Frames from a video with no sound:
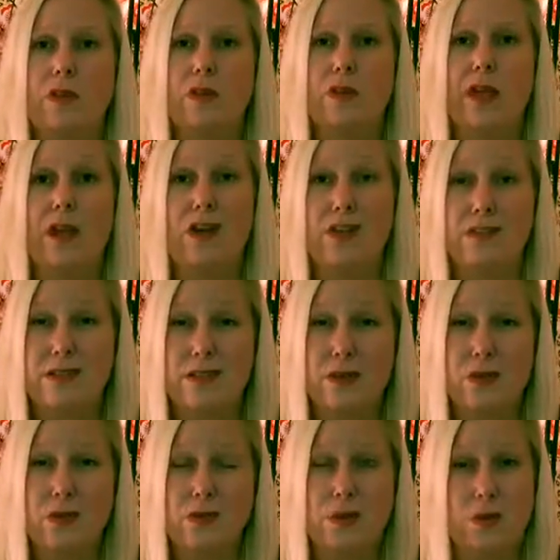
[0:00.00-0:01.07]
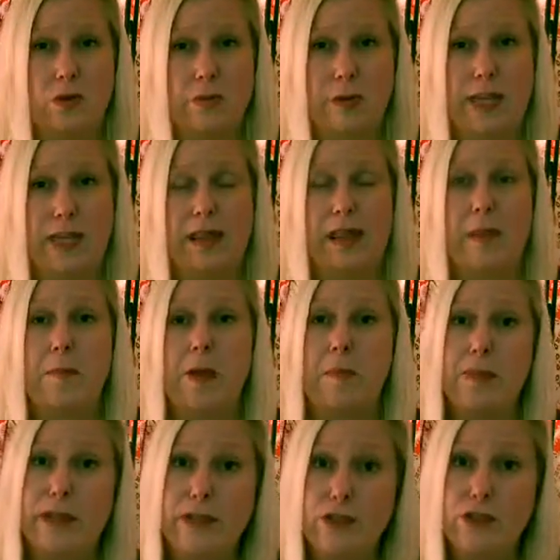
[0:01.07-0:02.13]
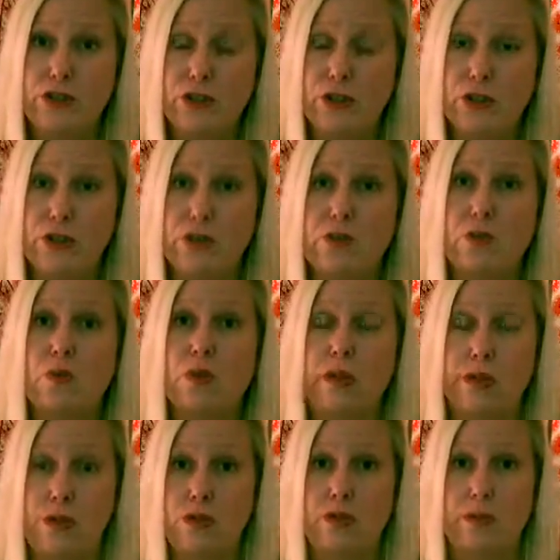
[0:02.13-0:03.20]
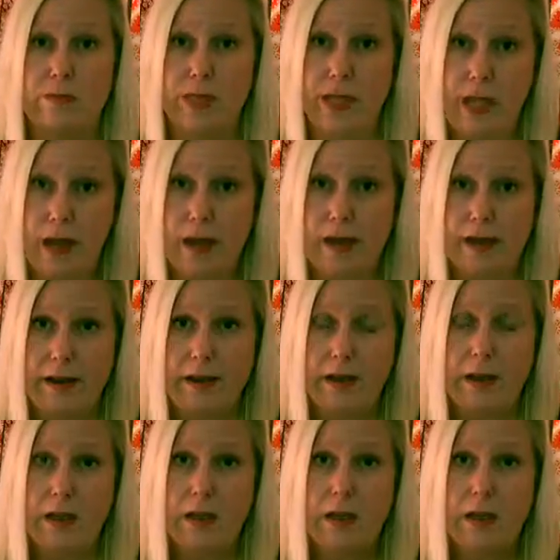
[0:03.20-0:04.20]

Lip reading: They also told me that my blood sugars were extremely high.